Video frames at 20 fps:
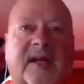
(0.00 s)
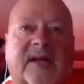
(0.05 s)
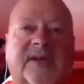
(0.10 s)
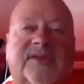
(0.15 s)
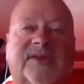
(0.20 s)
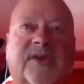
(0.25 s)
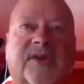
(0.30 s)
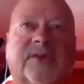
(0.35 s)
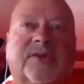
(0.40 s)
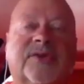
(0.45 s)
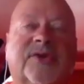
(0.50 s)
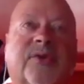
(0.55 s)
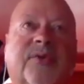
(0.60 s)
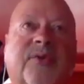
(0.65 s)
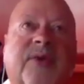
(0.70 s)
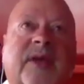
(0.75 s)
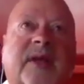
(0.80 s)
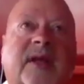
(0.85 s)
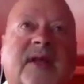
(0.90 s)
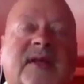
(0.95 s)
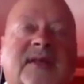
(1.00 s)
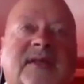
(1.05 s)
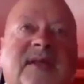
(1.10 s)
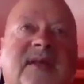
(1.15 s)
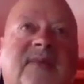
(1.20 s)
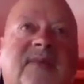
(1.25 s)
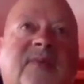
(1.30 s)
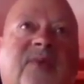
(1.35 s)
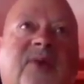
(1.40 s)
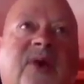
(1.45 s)
Social
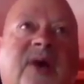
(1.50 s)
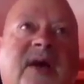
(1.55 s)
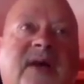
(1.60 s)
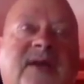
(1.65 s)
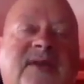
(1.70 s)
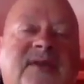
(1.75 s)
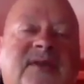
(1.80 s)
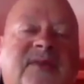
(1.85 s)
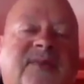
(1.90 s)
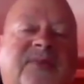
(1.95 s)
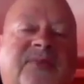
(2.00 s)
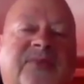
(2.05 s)
realism was